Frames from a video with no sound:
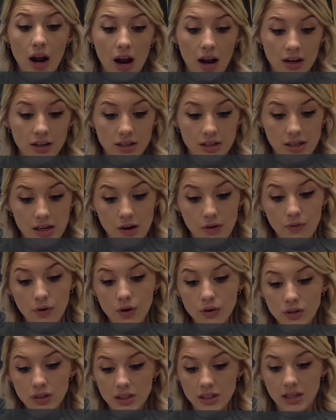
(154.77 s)
a de
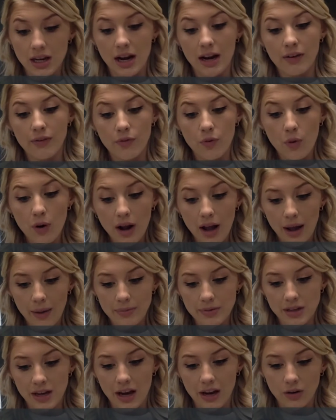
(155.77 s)
novo designed
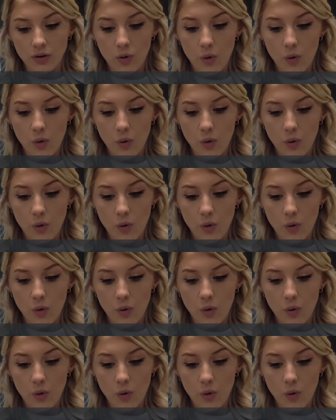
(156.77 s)
4-heptide